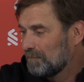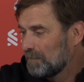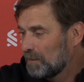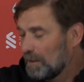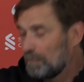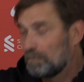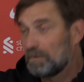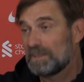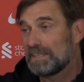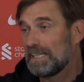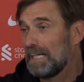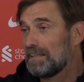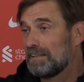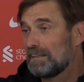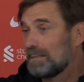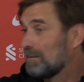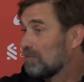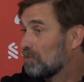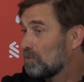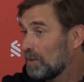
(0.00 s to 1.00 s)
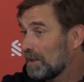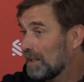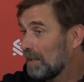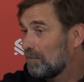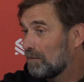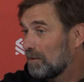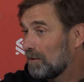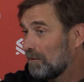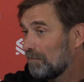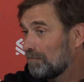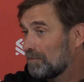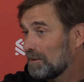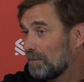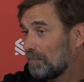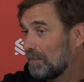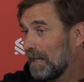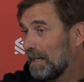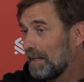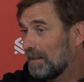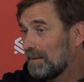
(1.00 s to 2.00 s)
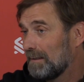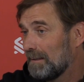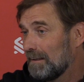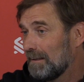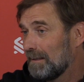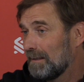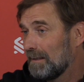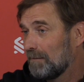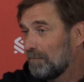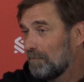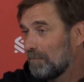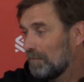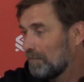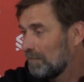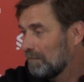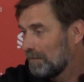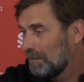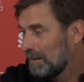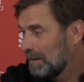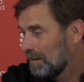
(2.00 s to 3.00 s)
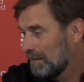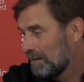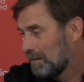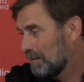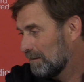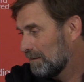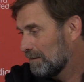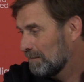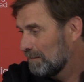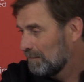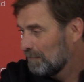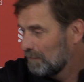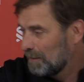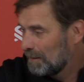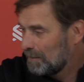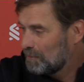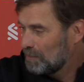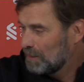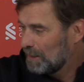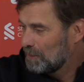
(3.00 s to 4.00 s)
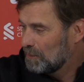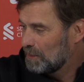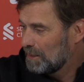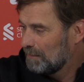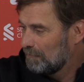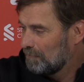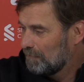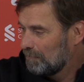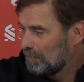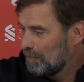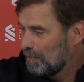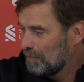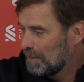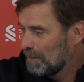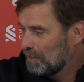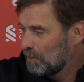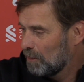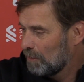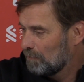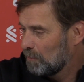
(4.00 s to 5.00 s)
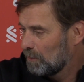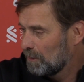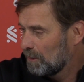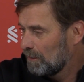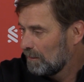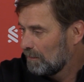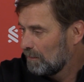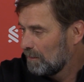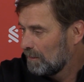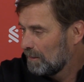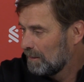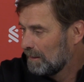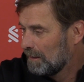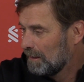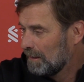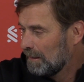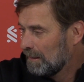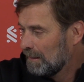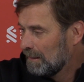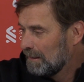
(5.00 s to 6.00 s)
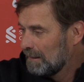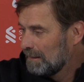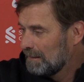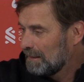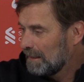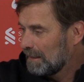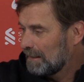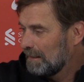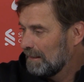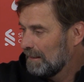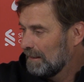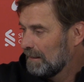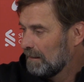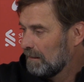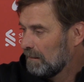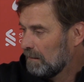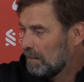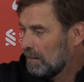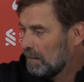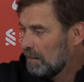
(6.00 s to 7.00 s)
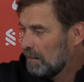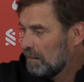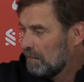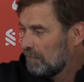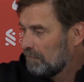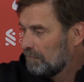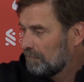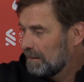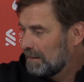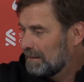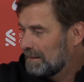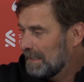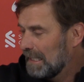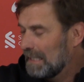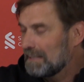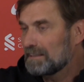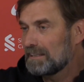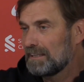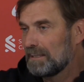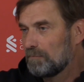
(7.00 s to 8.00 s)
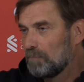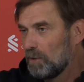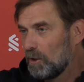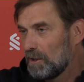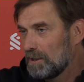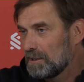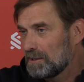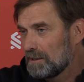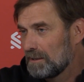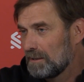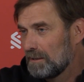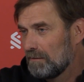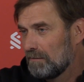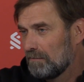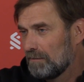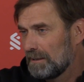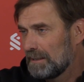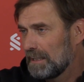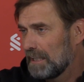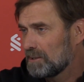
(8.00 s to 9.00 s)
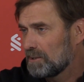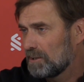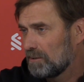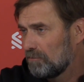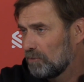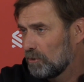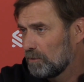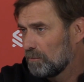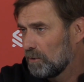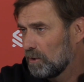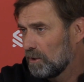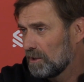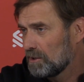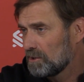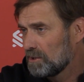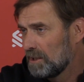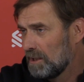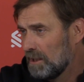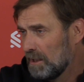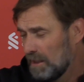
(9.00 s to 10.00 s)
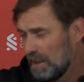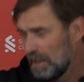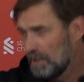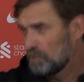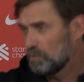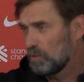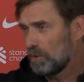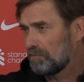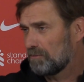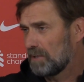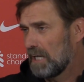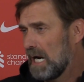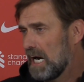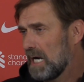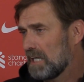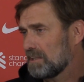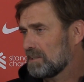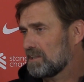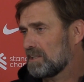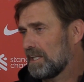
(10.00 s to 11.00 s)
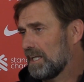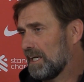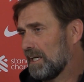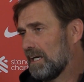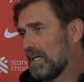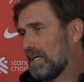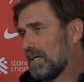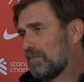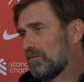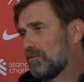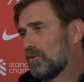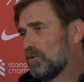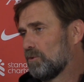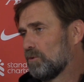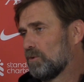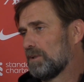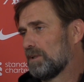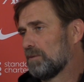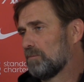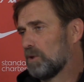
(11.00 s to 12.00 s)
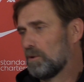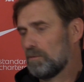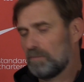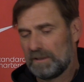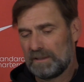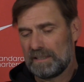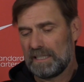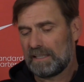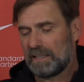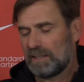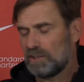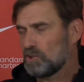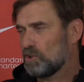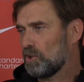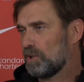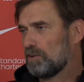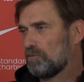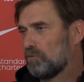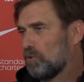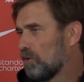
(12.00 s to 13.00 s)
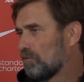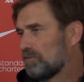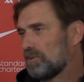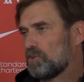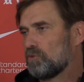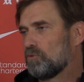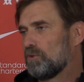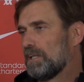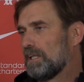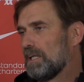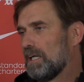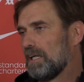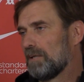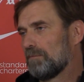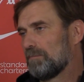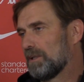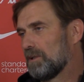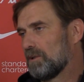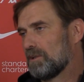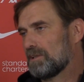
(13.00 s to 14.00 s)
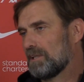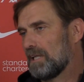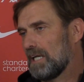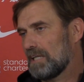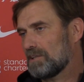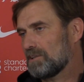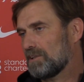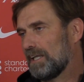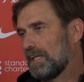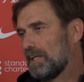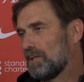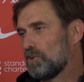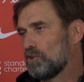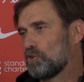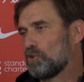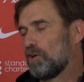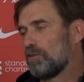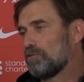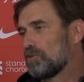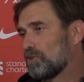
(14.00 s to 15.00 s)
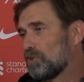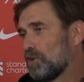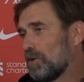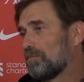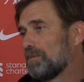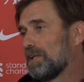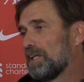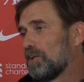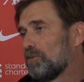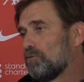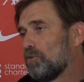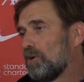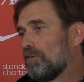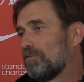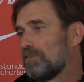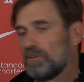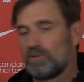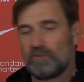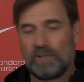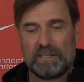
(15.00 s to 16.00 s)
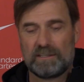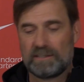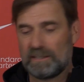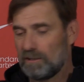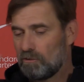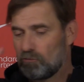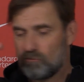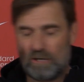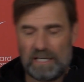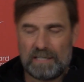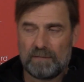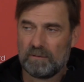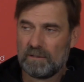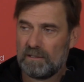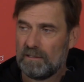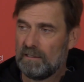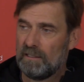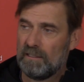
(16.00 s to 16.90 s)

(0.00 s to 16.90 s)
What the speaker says: representatives, whatever, of Japan, either with Shinji for me in Dortmund or Taki here. Fantastic boys, fantastic footballers, and it's one of the hardest thing I had to do in the moment. Taki is not involved, it's really hard, because the last thing he deserves is not being involved. He trains incredible.